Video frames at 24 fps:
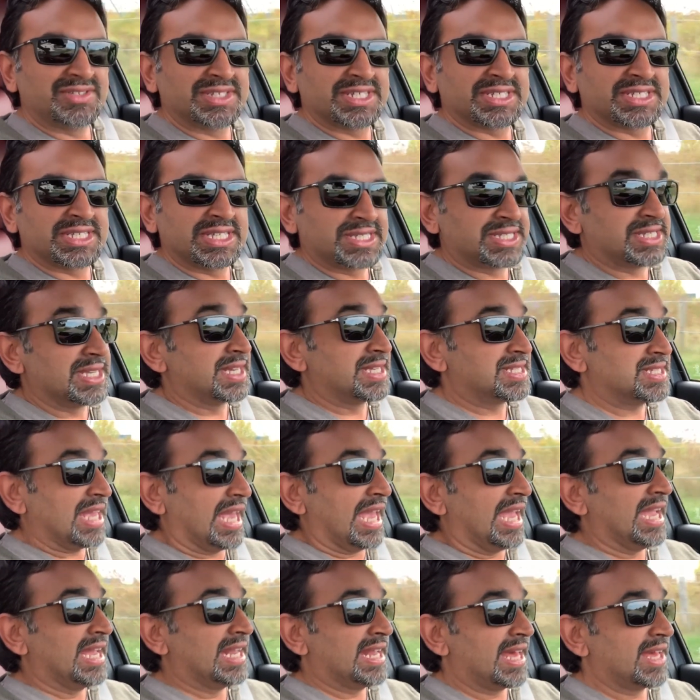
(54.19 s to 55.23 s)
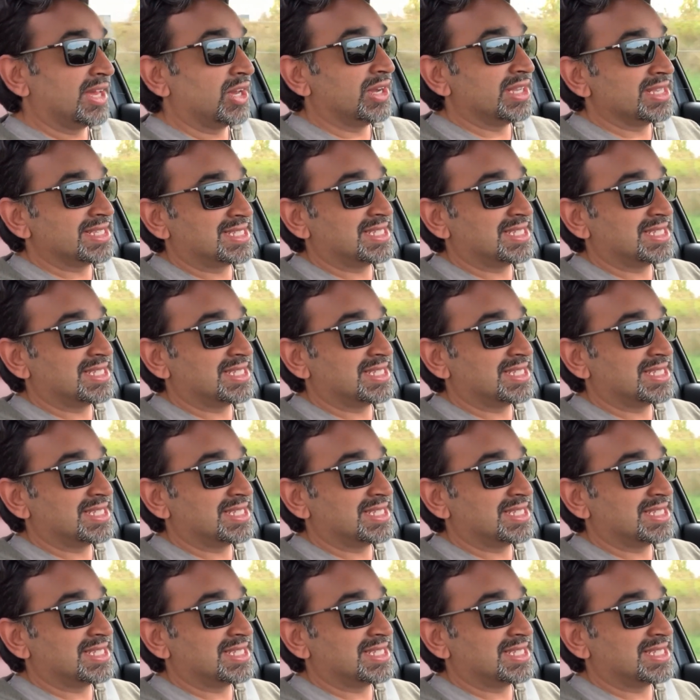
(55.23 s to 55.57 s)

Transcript: 66, and I got